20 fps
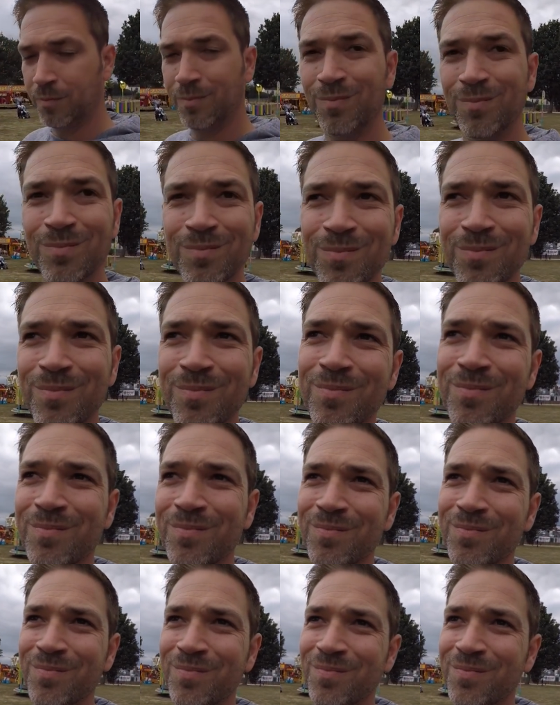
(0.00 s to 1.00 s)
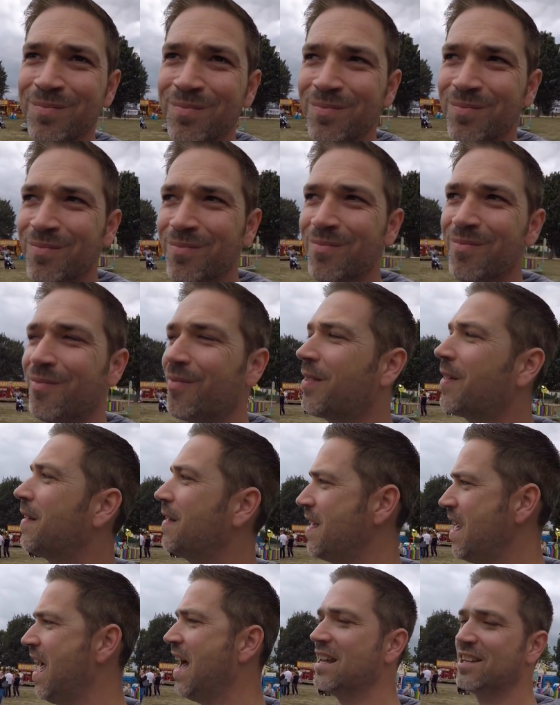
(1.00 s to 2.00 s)
House next time.
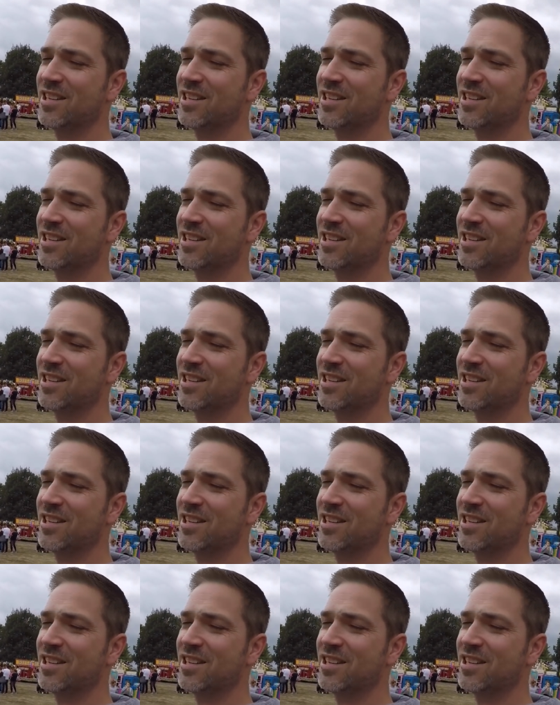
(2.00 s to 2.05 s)
Yeah.